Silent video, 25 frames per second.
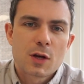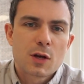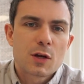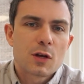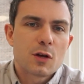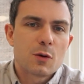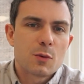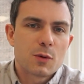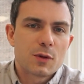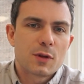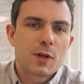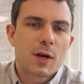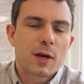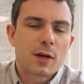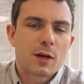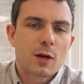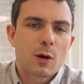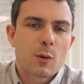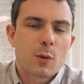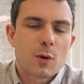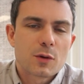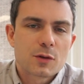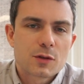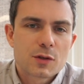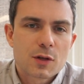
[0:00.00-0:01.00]
you would then go
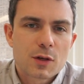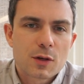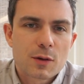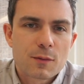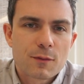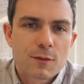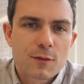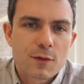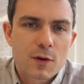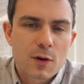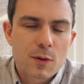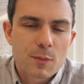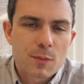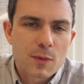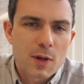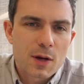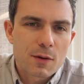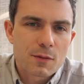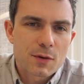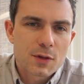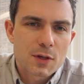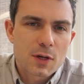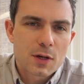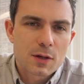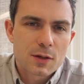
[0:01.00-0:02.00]
on to confirm their
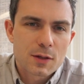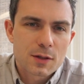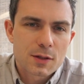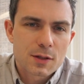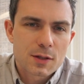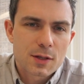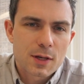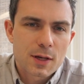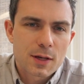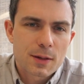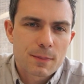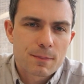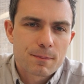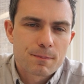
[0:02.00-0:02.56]
redundancy.